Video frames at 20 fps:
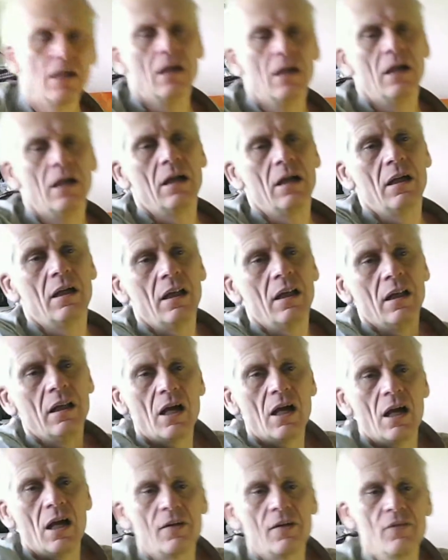A
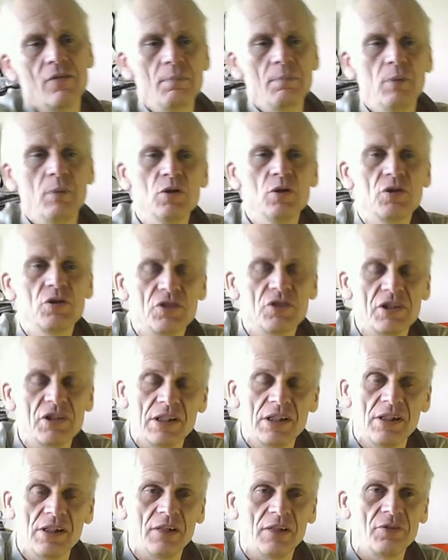lot of the blues
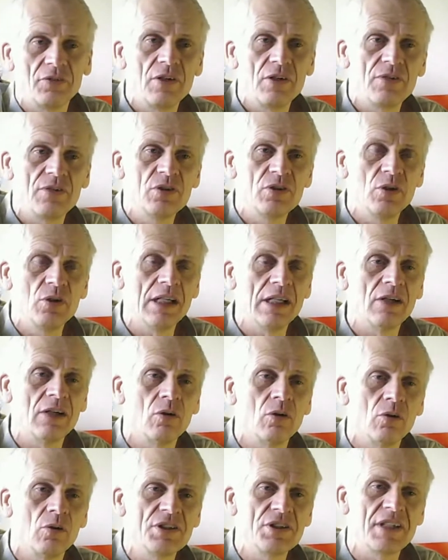riffs you hear
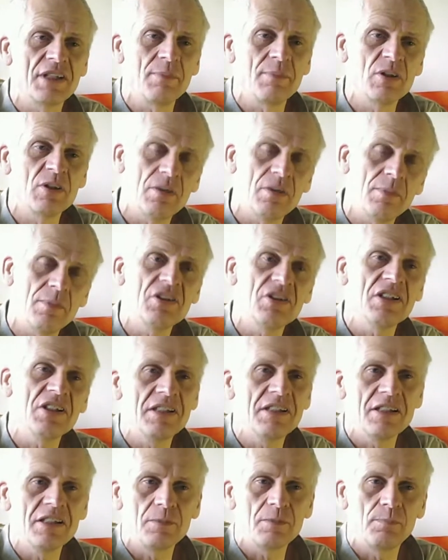all the time are so much
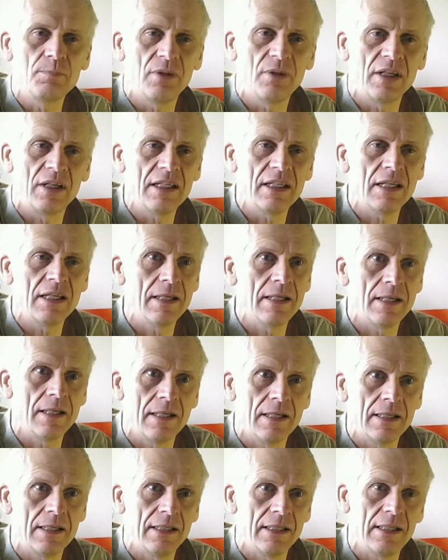easier to play in
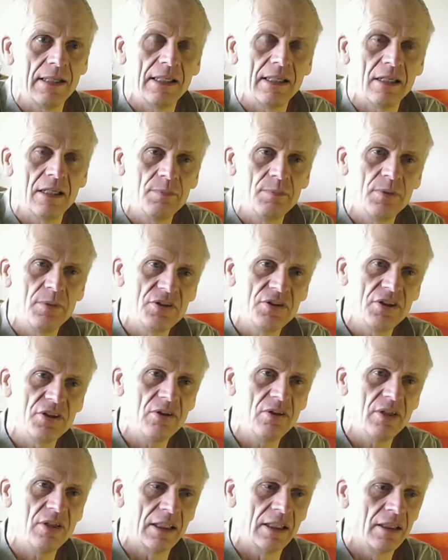open
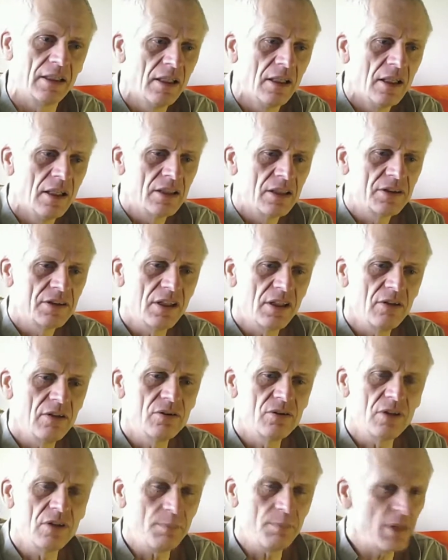tuning.
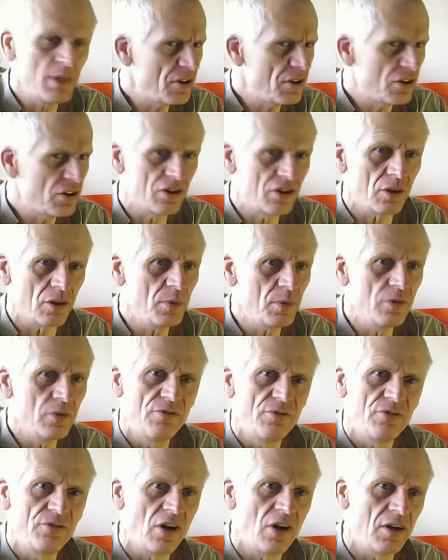So don't be a stubborn
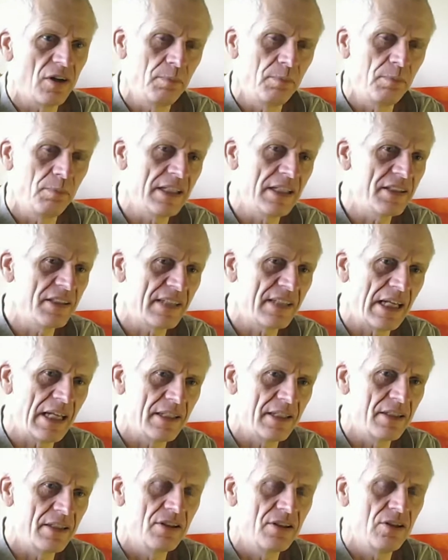fart and playing
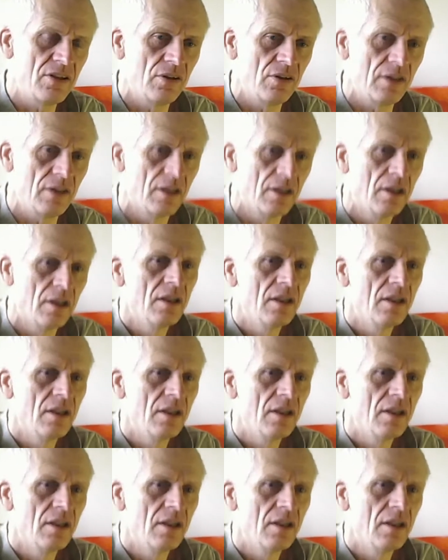standard tuning.